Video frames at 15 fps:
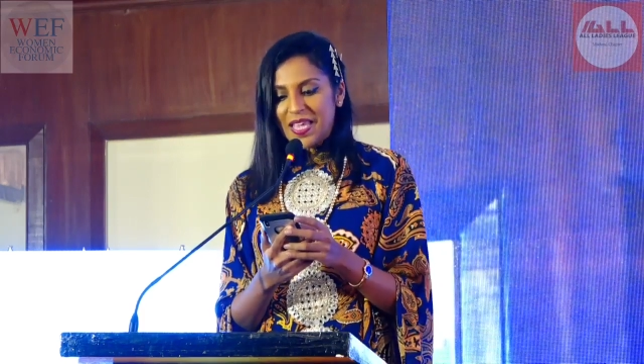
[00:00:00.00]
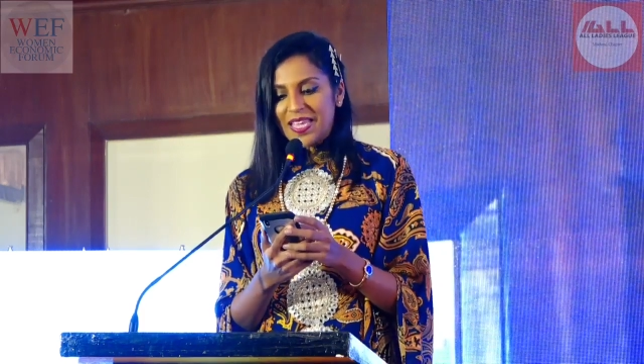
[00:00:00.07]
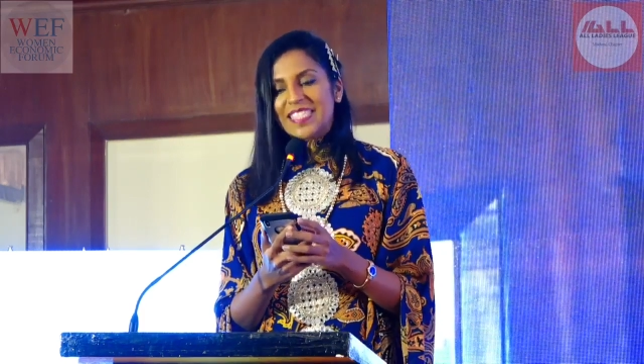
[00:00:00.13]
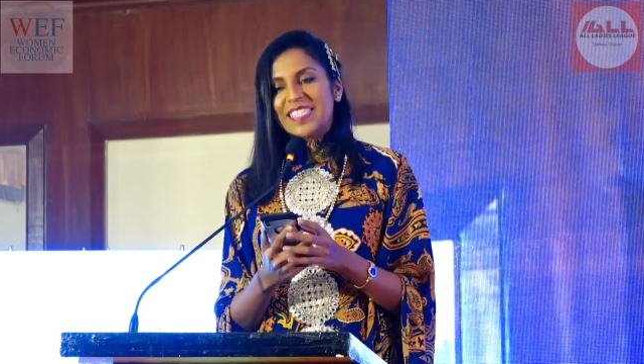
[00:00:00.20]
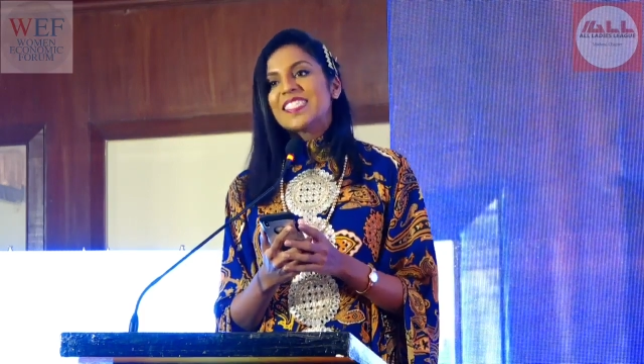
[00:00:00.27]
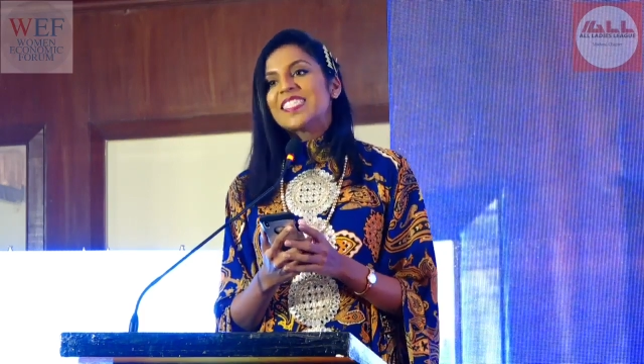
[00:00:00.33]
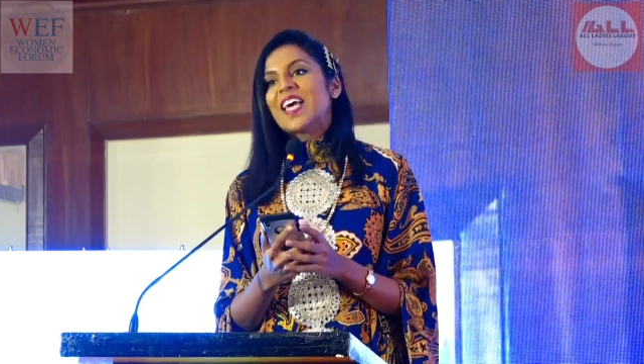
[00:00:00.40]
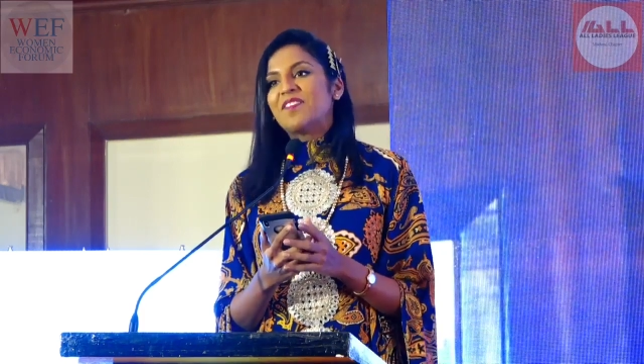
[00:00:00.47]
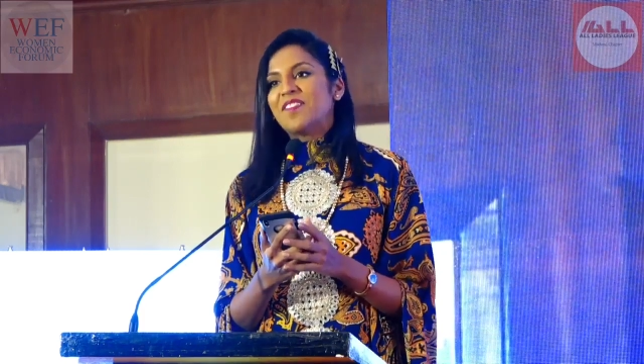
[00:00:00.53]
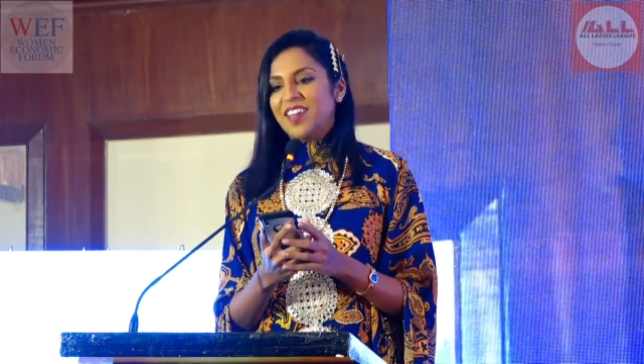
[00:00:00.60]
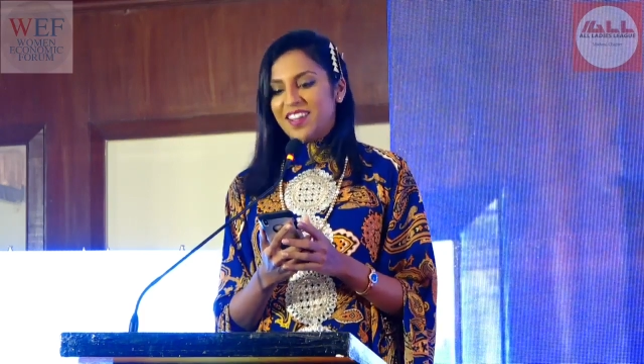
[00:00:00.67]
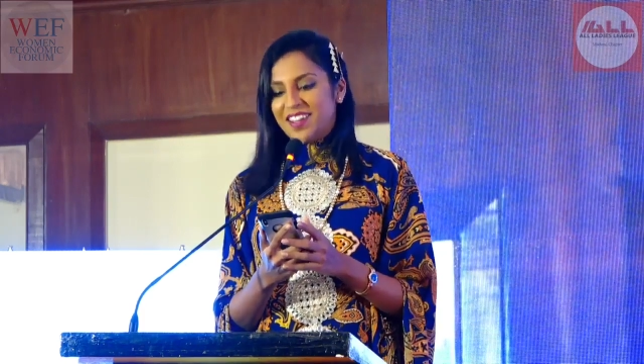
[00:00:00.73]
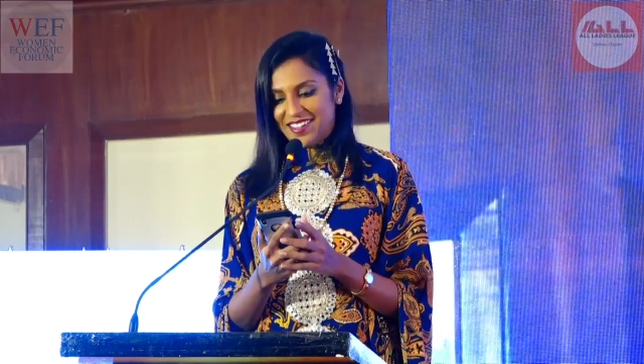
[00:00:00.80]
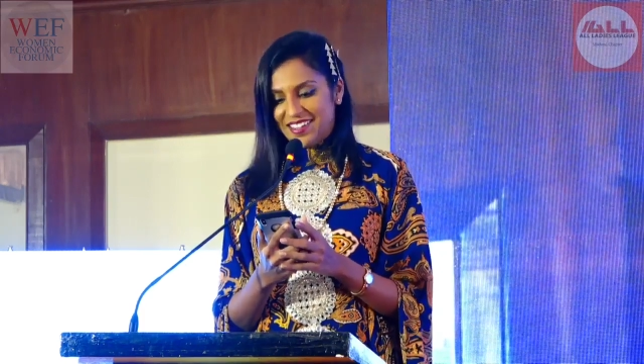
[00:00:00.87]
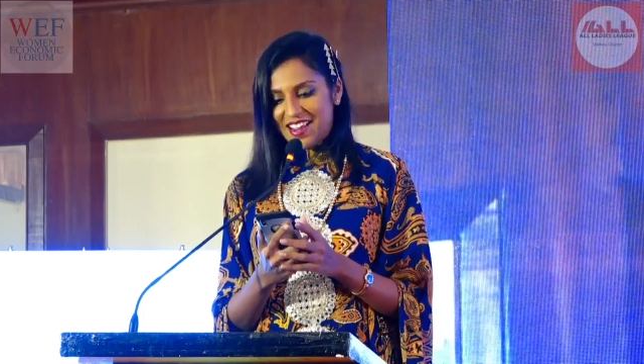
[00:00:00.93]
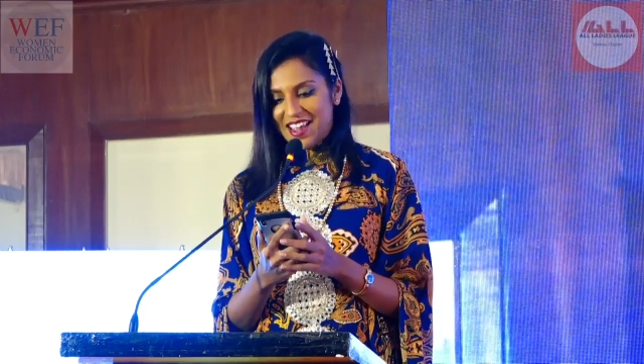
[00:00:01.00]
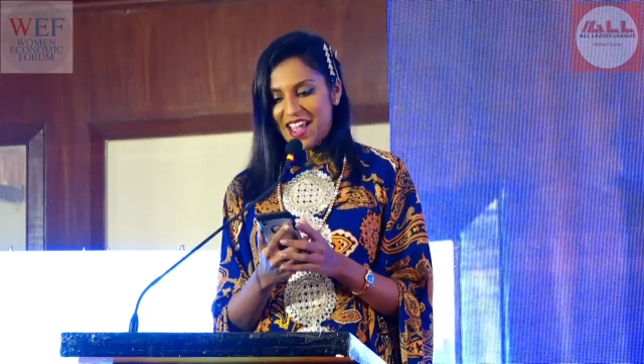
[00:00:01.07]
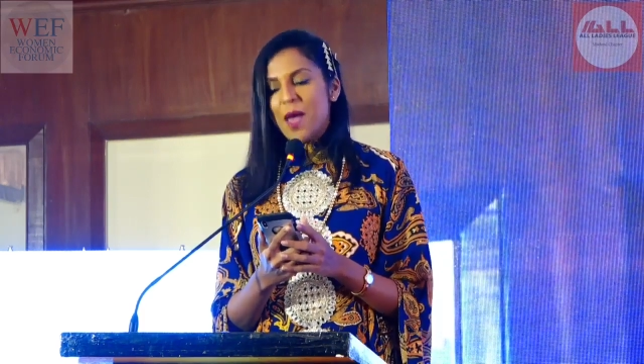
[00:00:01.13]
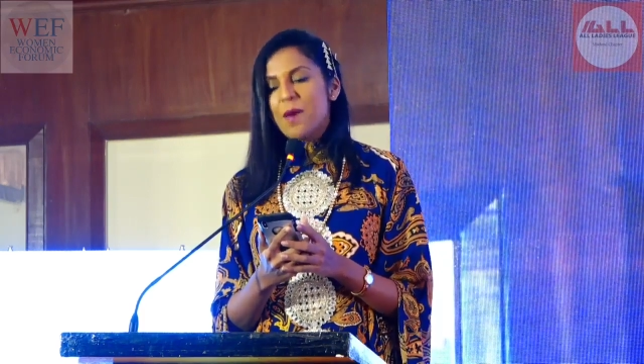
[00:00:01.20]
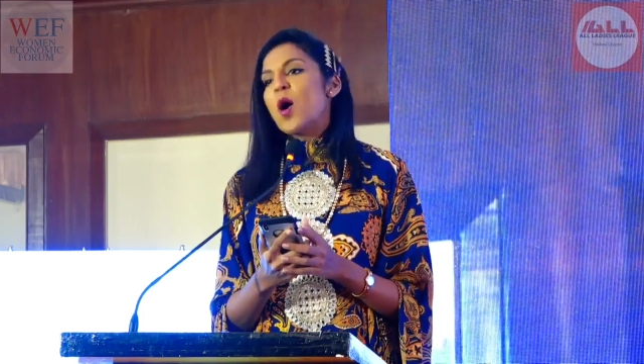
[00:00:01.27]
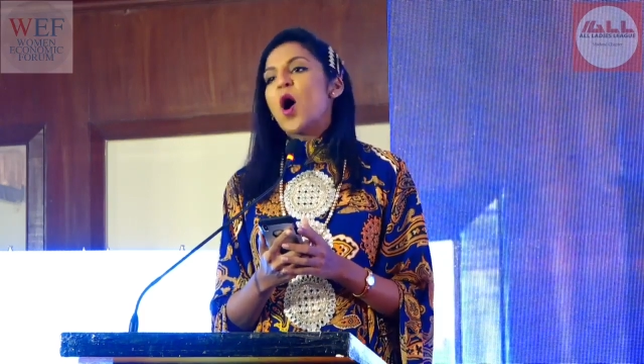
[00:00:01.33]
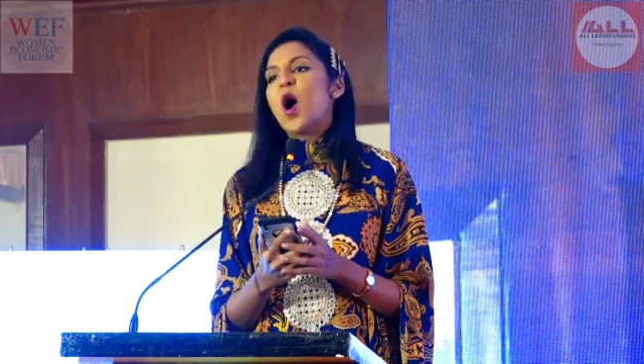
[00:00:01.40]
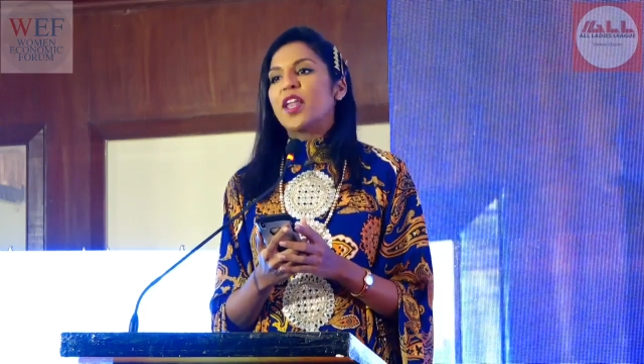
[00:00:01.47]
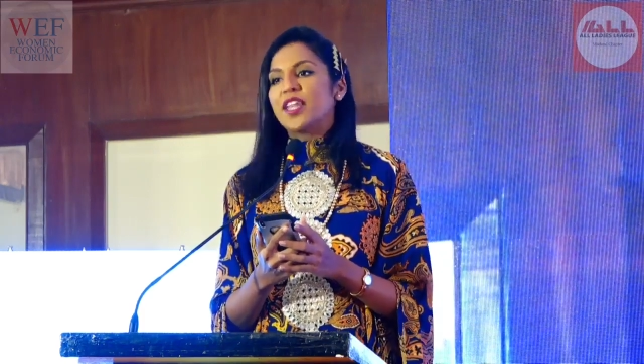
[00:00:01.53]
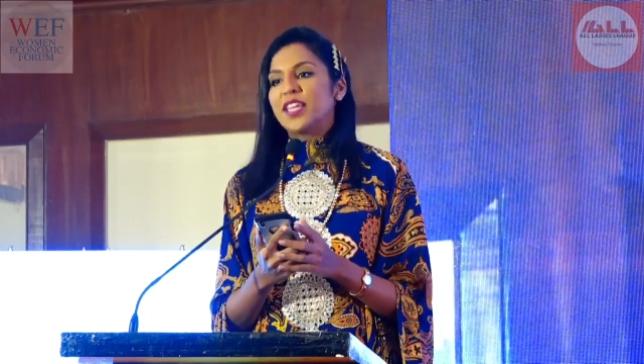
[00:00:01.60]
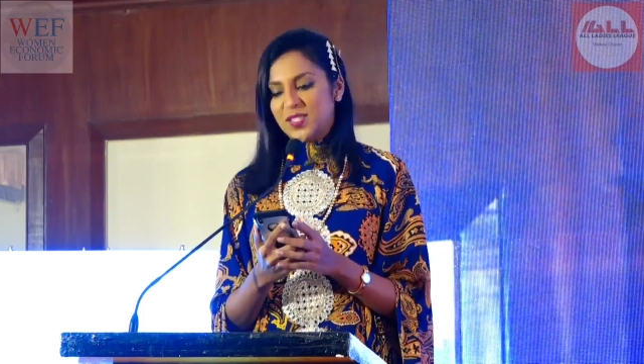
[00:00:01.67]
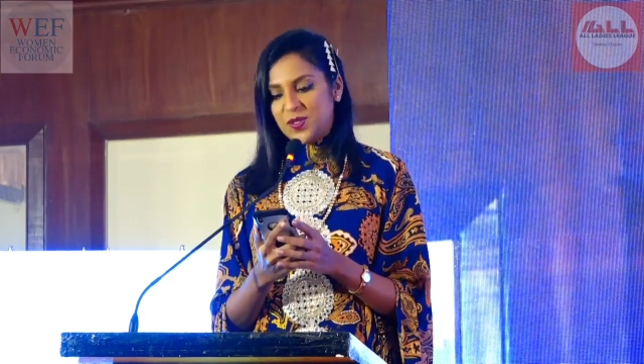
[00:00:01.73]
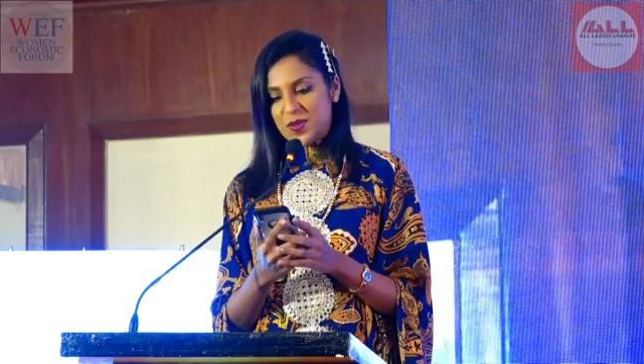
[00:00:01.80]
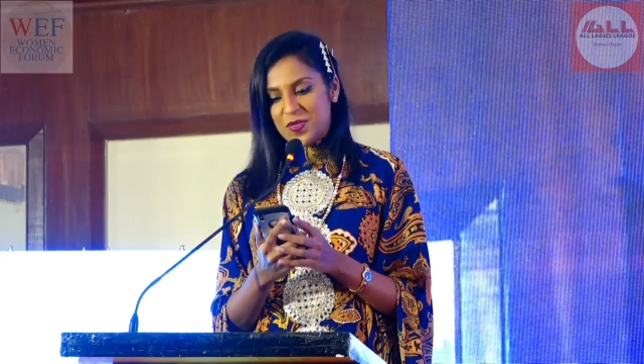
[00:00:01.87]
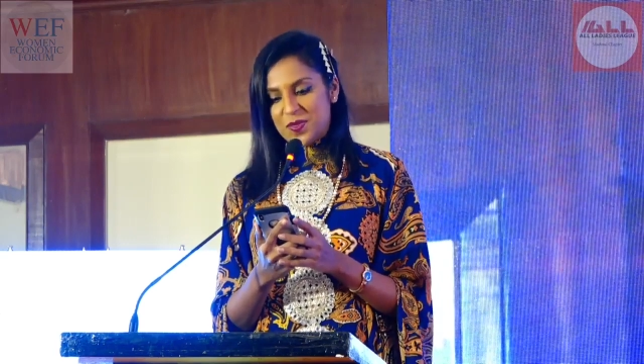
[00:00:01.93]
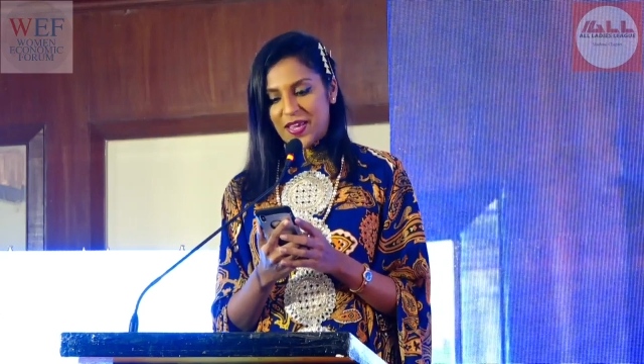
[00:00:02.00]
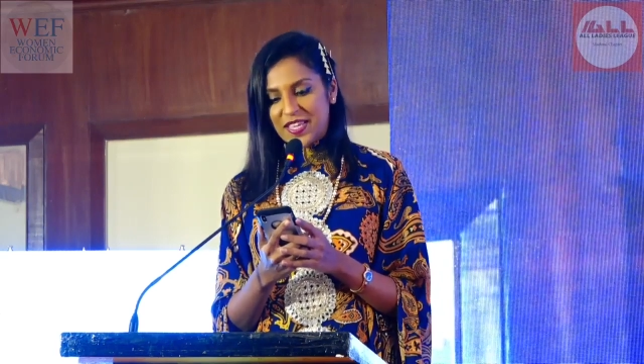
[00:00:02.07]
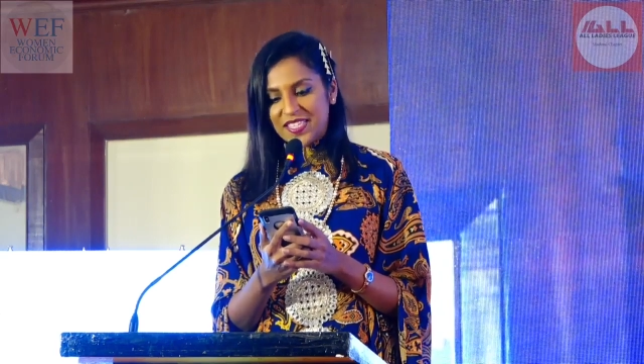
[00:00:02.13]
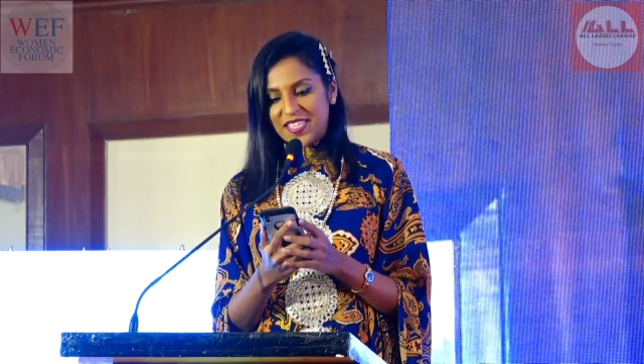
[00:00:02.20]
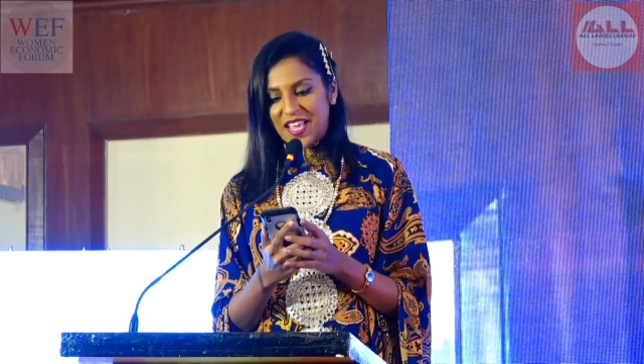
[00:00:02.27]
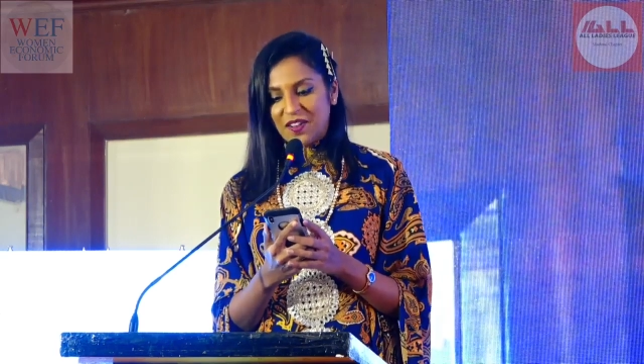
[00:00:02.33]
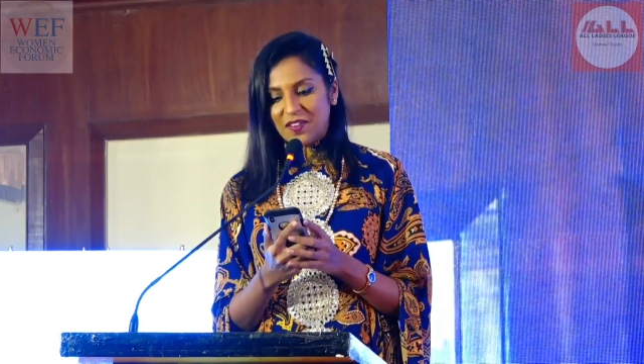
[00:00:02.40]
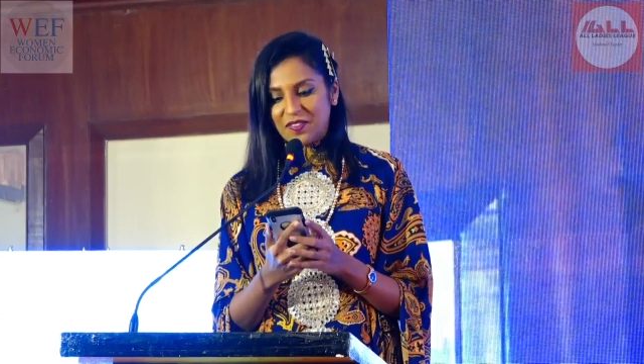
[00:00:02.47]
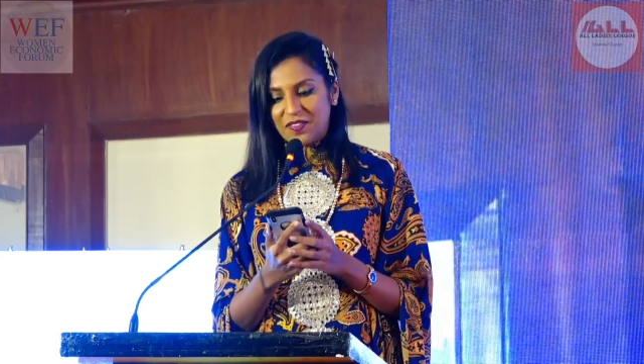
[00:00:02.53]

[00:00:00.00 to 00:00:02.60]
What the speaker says: 7, I'm honest with myself.